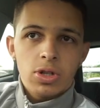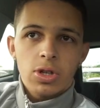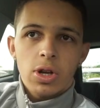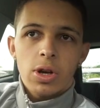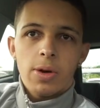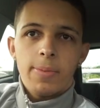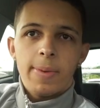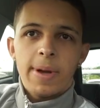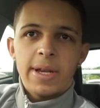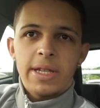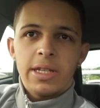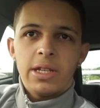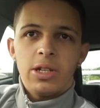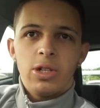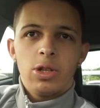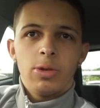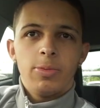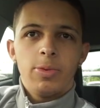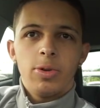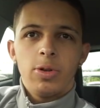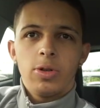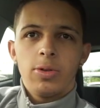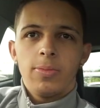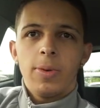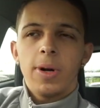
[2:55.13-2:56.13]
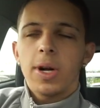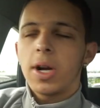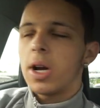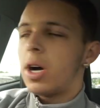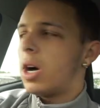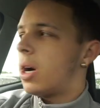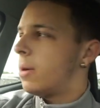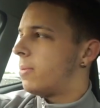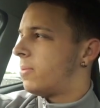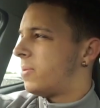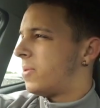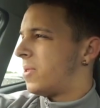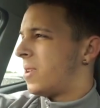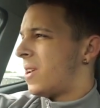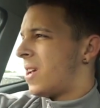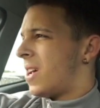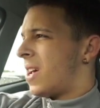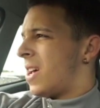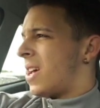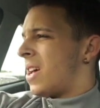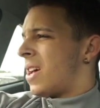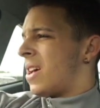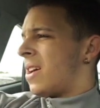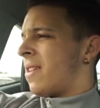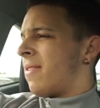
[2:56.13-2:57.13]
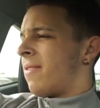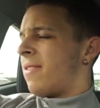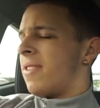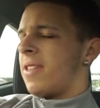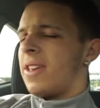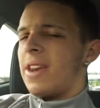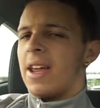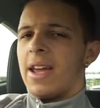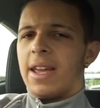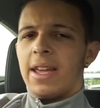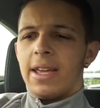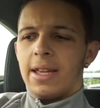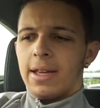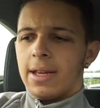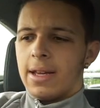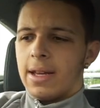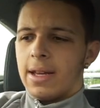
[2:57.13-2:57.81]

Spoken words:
so I basically doubled my carbs for the day.